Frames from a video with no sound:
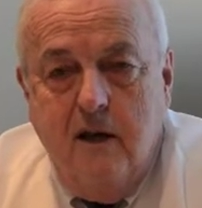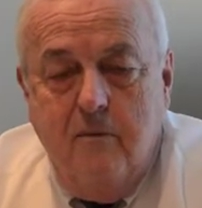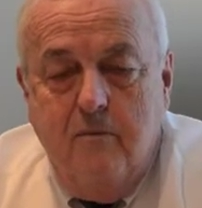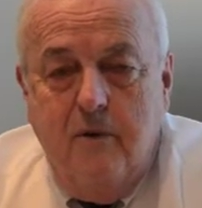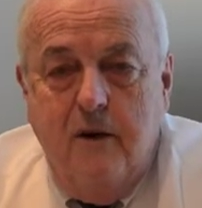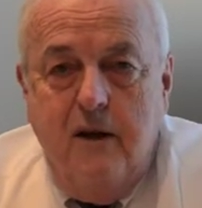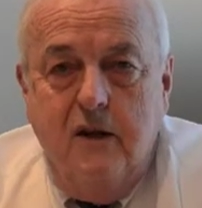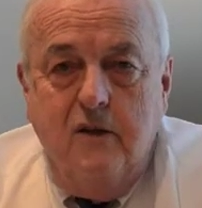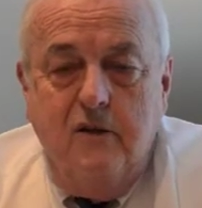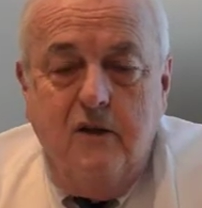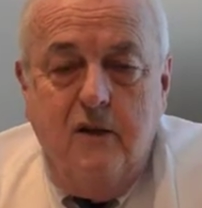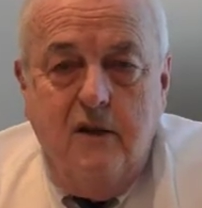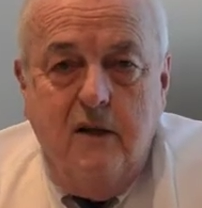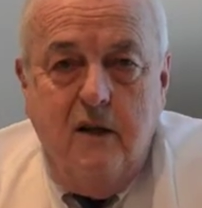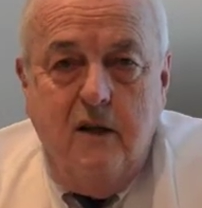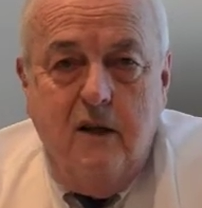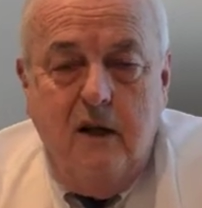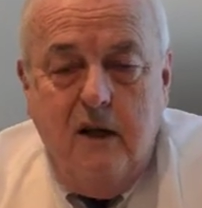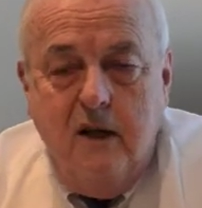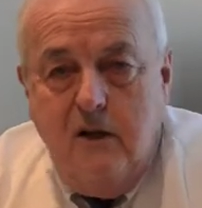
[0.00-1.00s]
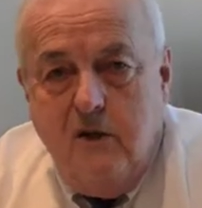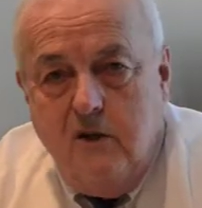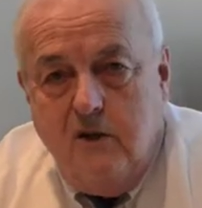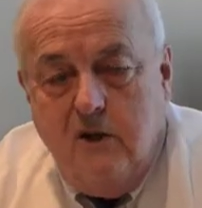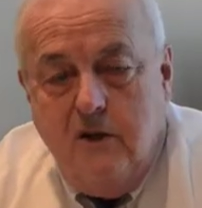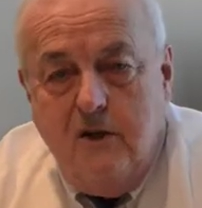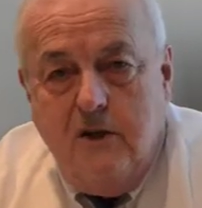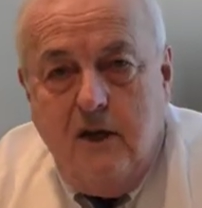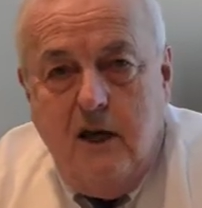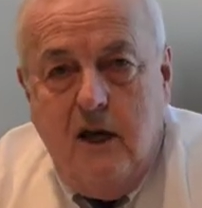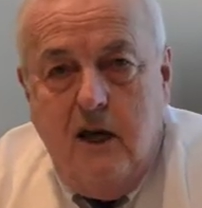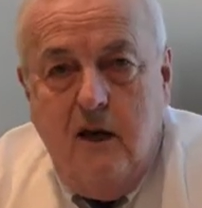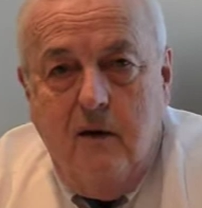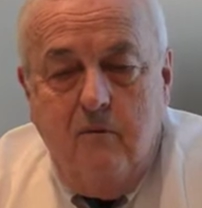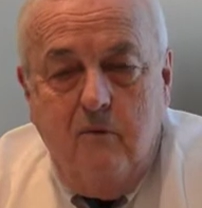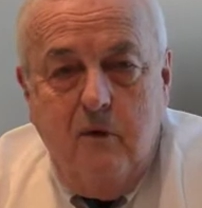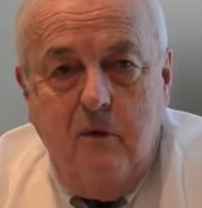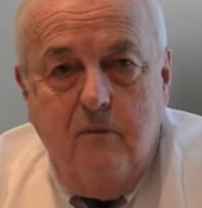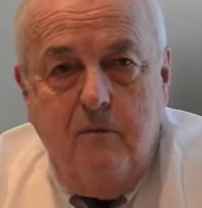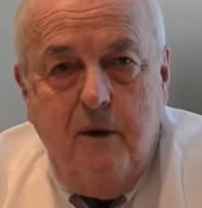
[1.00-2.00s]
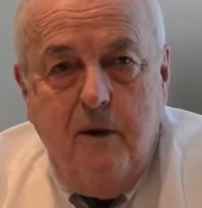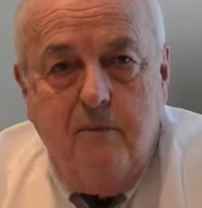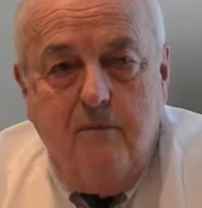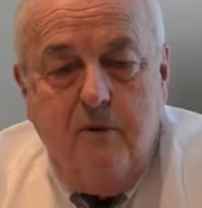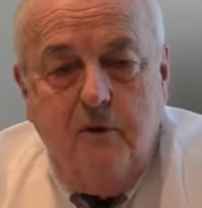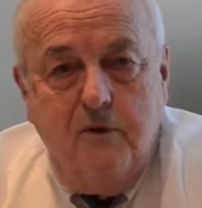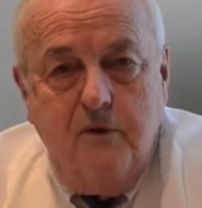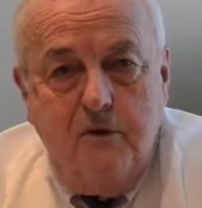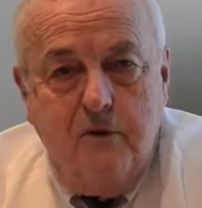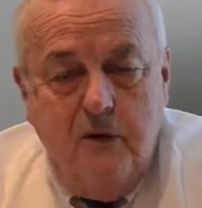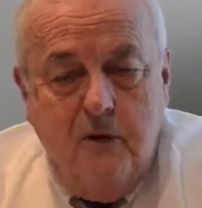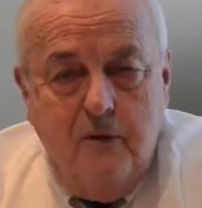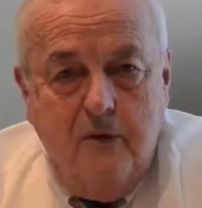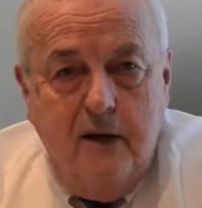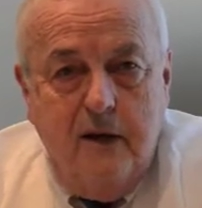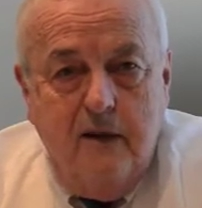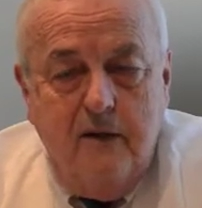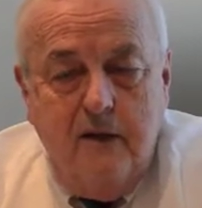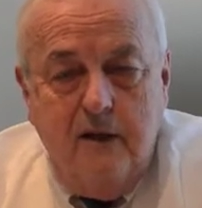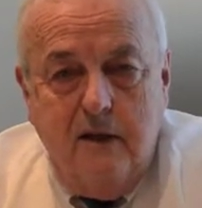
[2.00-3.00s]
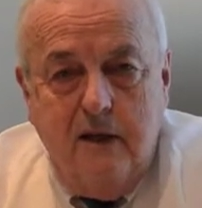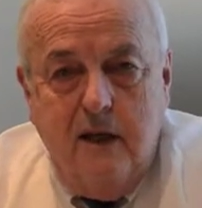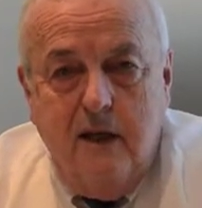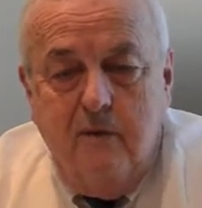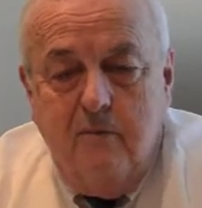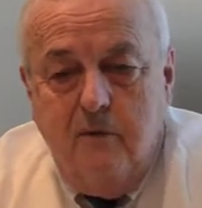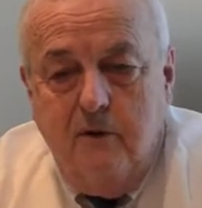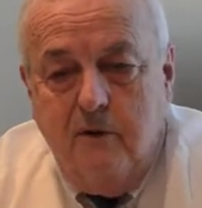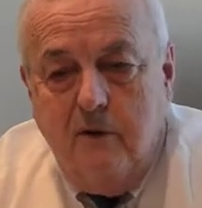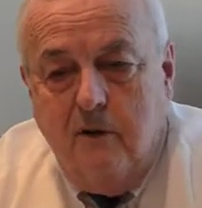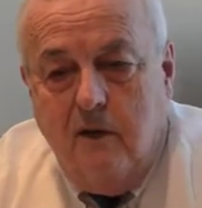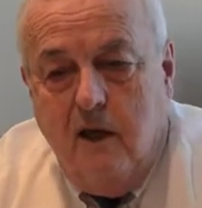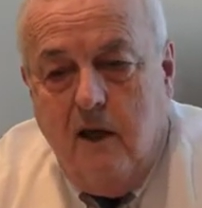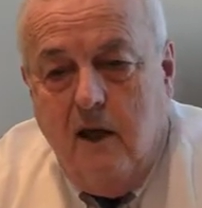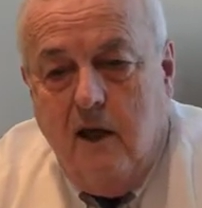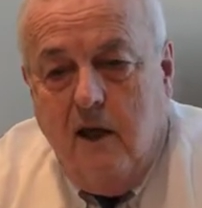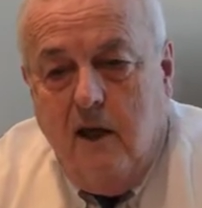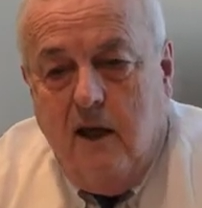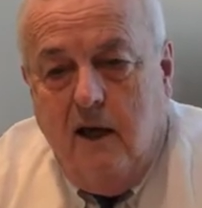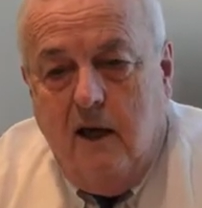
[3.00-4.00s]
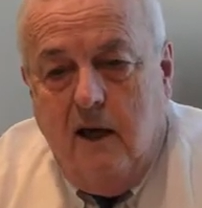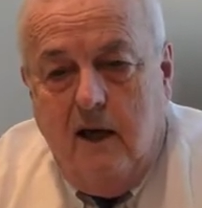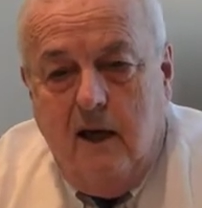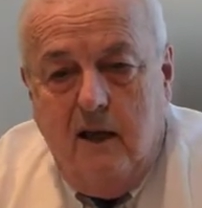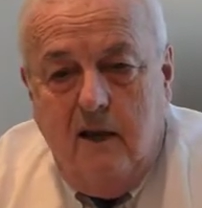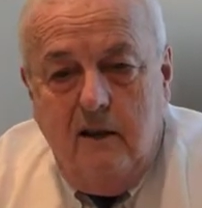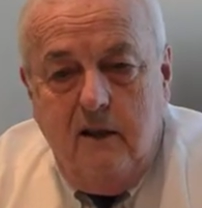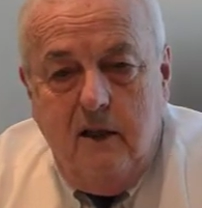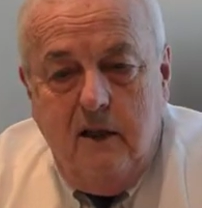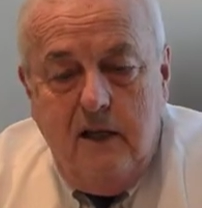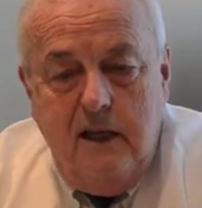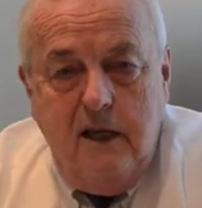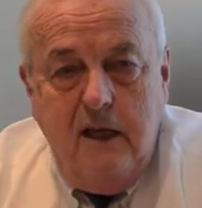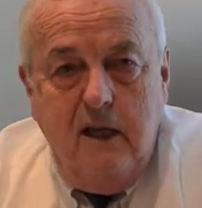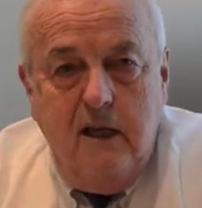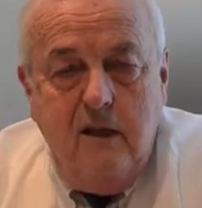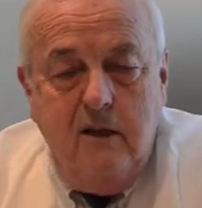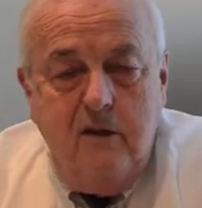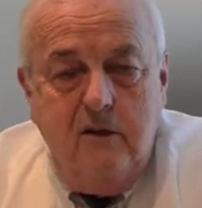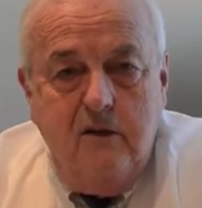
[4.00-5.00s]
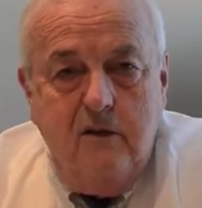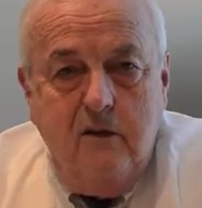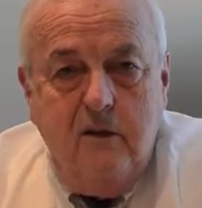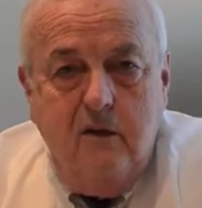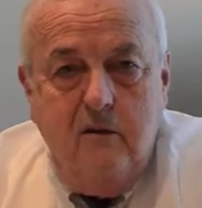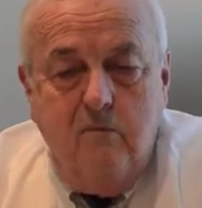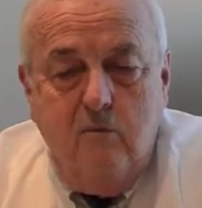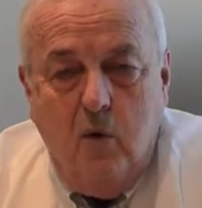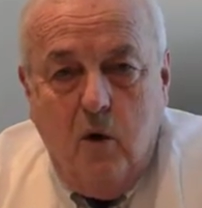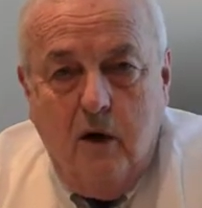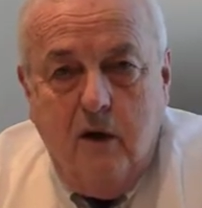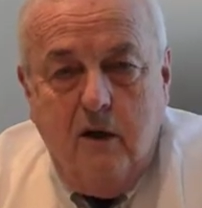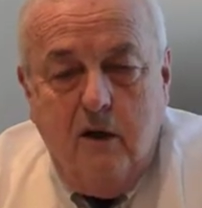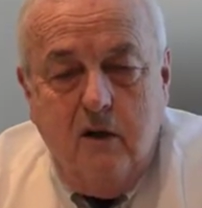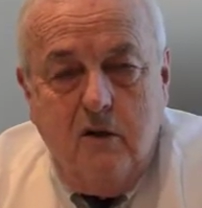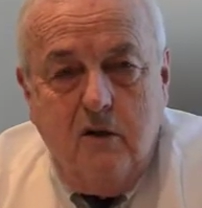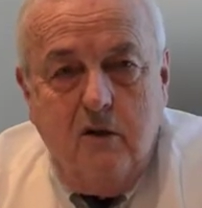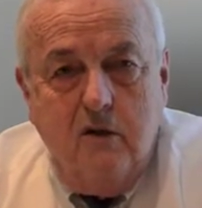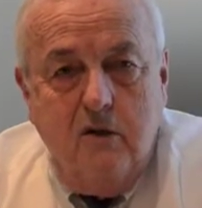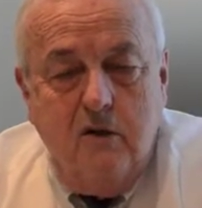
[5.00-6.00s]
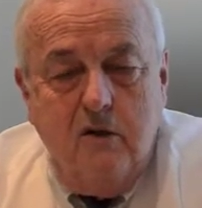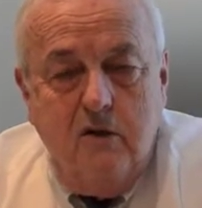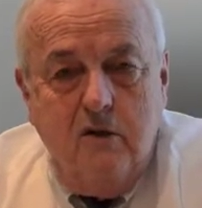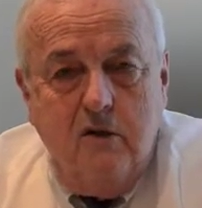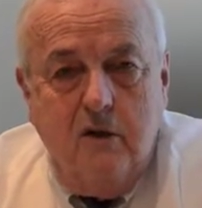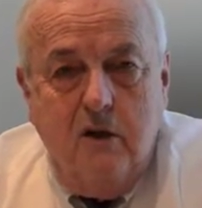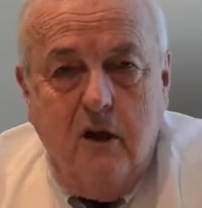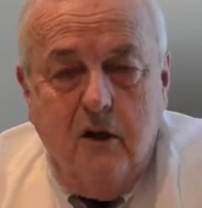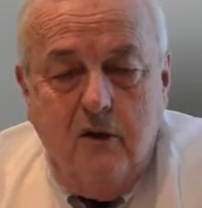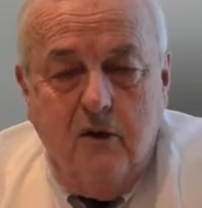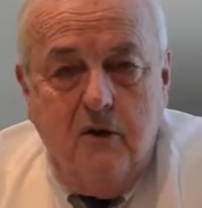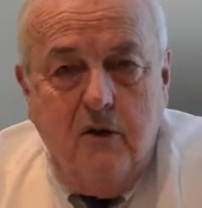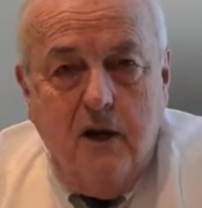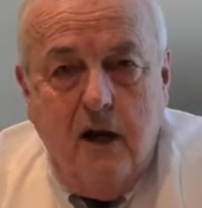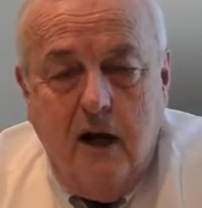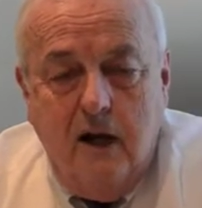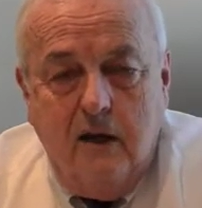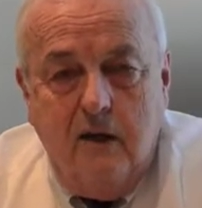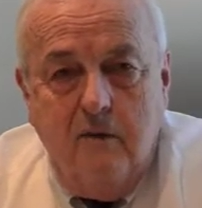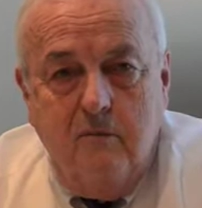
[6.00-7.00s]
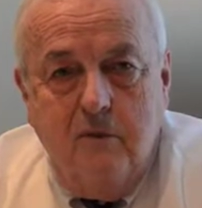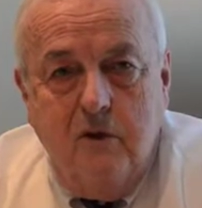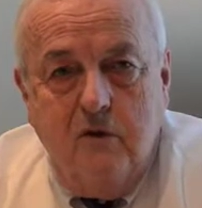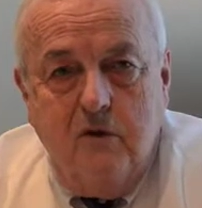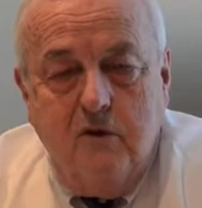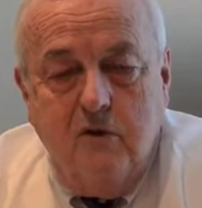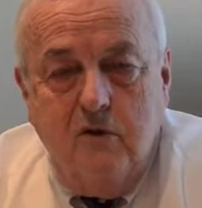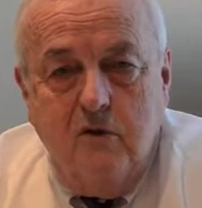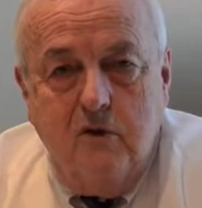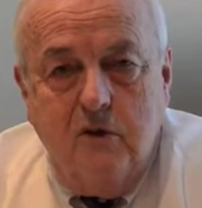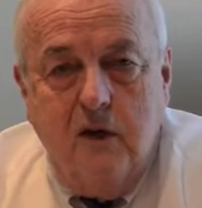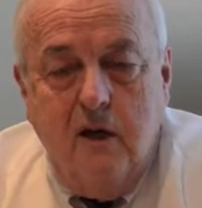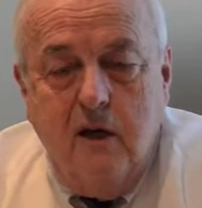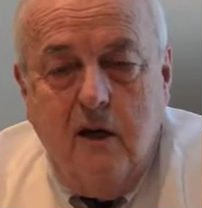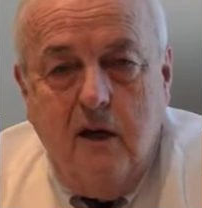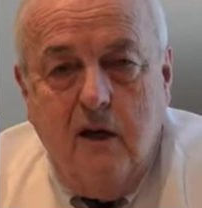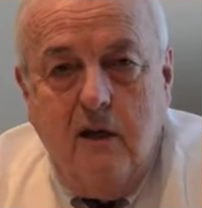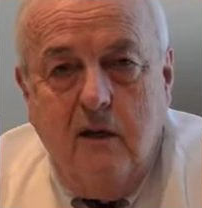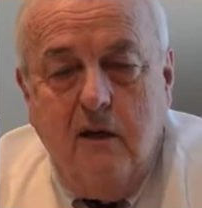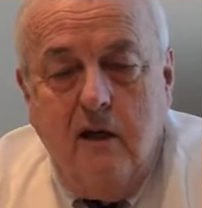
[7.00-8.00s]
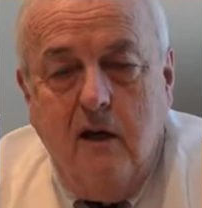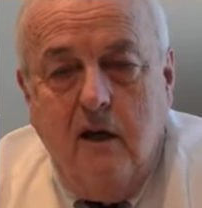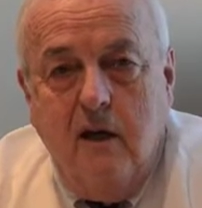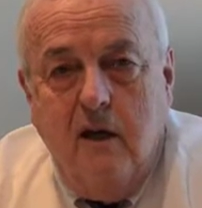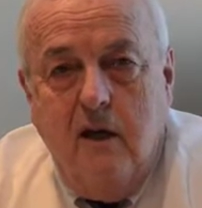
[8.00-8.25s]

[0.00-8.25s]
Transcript: But it is the time when people sit around the table and the deeds and mortgages and other documents are signed